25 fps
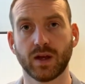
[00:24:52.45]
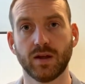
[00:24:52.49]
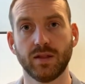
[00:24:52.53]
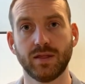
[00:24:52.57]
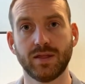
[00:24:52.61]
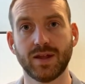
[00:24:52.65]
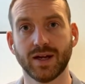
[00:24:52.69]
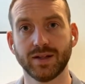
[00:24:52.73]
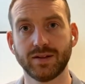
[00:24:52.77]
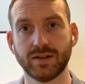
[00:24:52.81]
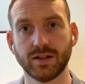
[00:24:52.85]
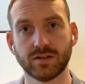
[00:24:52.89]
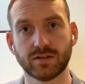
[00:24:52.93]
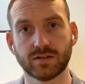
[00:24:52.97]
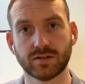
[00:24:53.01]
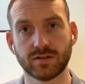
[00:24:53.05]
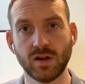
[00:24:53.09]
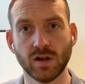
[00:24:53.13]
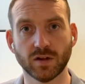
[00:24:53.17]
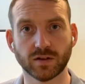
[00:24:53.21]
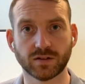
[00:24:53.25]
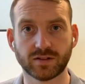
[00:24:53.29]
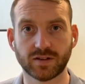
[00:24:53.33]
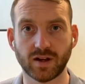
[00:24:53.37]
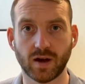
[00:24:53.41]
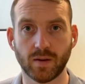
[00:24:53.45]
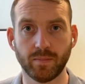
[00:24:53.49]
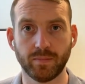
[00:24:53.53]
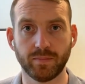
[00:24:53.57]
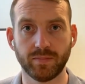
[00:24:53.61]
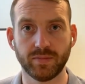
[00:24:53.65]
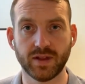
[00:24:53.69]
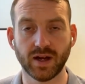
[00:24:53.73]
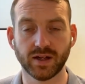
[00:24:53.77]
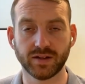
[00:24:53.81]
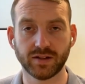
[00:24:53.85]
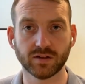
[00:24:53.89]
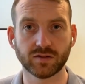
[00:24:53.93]

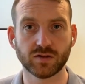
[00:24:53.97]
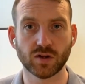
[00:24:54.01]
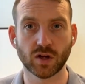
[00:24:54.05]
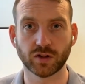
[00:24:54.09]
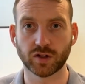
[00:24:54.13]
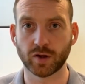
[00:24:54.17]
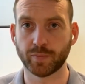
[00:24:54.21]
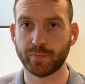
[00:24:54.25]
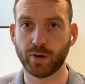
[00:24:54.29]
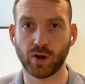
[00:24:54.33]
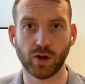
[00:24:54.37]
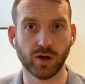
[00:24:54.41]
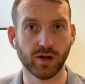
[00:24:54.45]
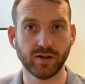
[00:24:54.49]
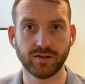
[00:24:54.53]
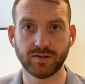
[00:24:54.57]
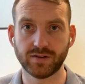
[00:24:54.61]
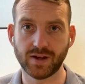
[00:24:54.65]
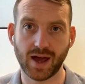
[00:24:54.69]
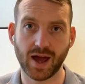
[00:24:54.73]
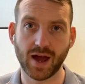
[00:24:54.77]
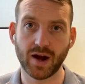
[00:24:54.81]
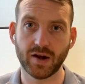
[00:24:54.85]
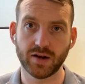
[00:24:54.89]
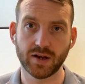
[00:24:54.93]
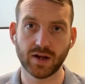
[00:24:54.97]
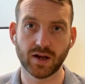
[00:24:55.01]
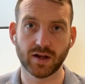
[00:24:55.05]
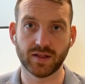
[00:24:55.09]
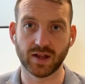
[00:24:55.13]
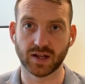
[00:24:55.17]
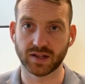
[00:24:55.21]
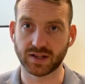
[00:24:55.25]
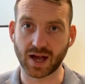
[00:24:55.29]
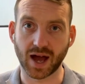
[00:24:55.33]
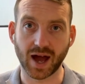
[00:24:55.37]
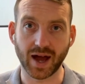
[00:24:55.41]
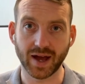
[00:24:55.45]
That is not a policy area
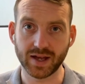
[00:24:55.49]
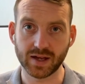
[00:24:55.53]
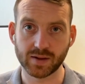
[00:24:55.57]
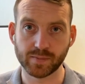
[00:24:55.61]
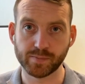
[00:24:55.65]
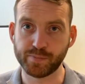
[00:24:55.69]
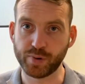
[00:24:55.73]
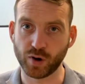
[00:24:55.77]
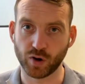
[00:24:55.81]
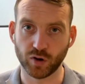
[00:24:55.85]
that I am